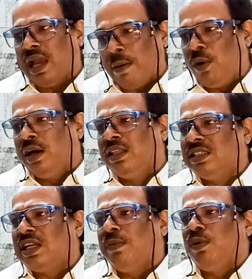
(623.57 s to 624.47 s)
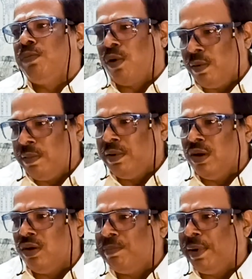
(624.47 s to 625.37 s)
avoid this type of problem in
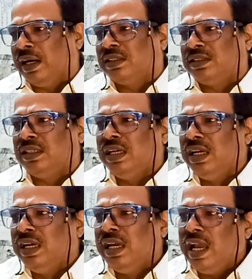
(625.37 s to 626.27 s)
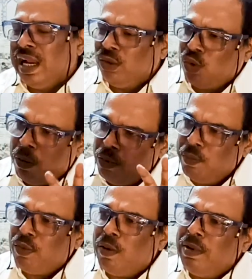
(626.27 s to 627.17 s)
our pets. And the
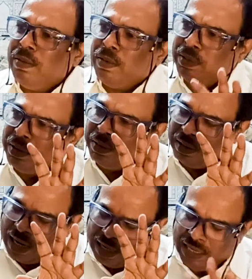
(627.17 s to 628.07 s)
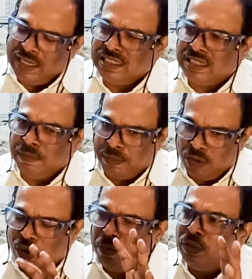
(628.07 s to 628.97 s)
common problem of the canine
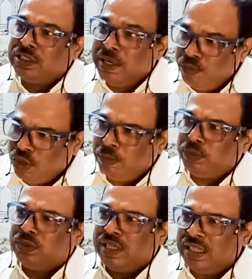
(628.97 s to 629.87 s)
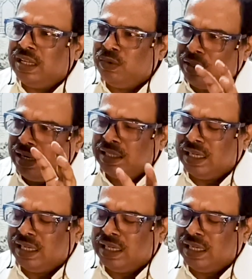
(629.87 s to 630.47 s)
distemper, common symptoms rather we can